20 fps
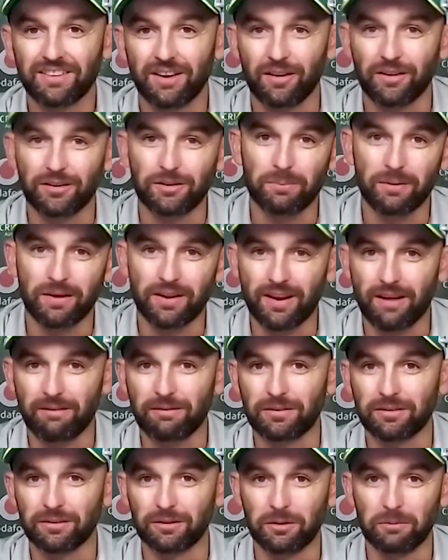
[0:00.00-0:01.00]
So it's been
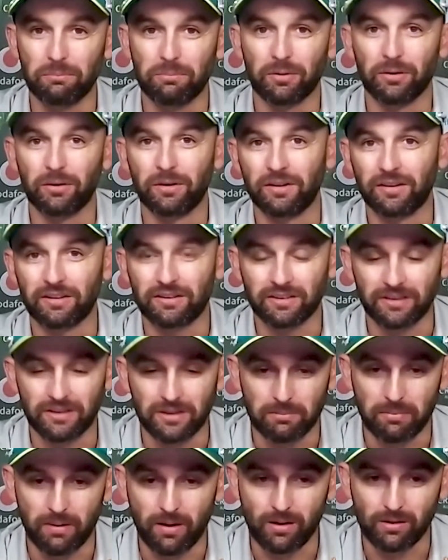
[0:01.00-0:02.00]
absolutely brilliant to see
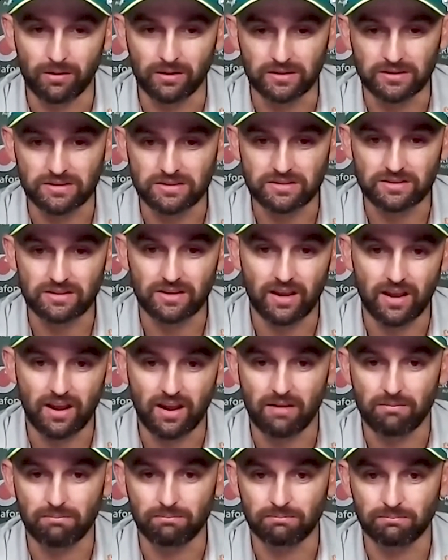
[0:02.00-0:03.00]
the bowlers
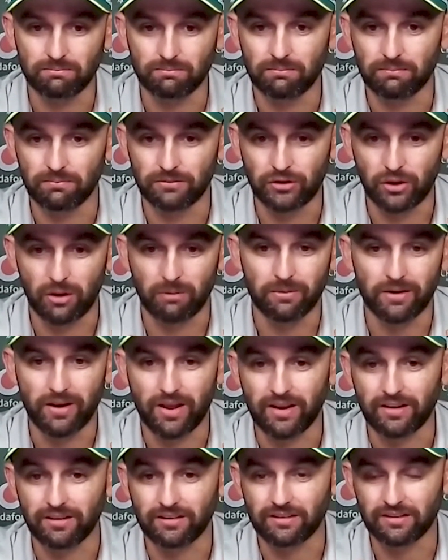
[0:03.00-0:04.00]

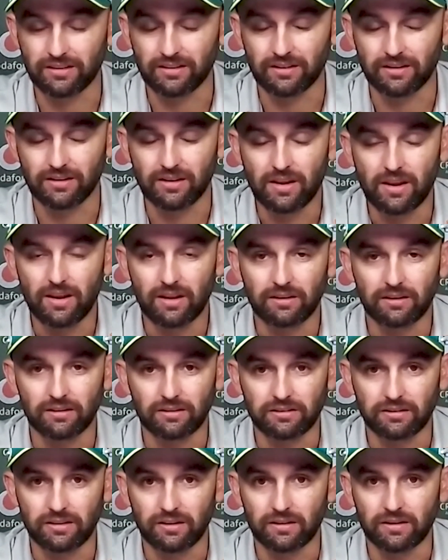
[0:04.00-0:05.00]
dominate the
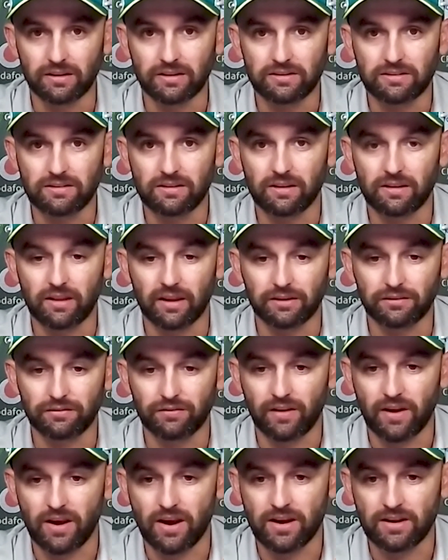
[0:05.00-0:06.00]
series thus
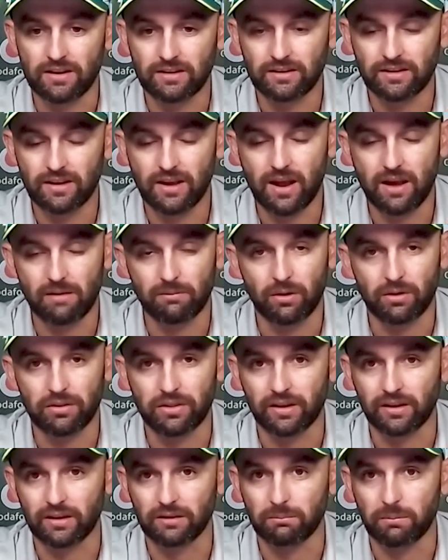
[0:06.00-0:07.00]
far. I
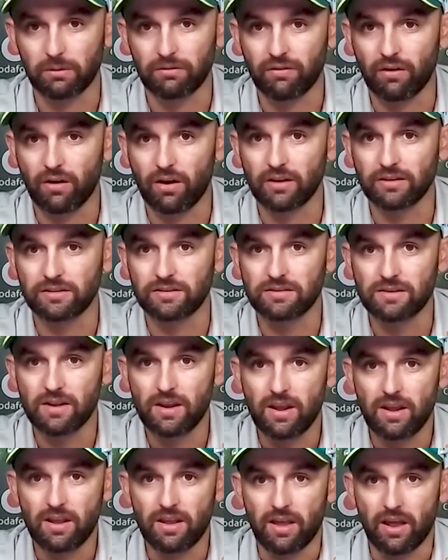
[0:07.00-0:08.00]
think it provides
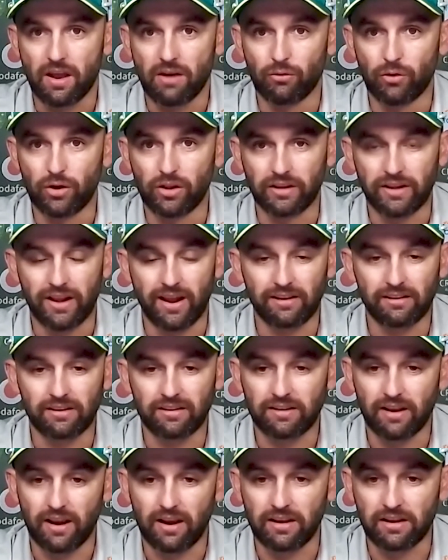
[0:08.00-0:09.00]
really
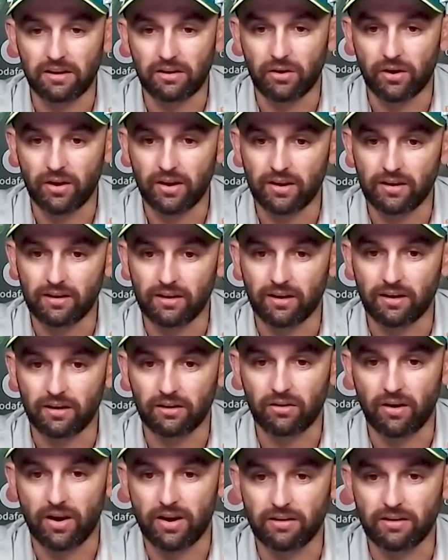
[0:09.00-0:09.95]
entertaining cricket and a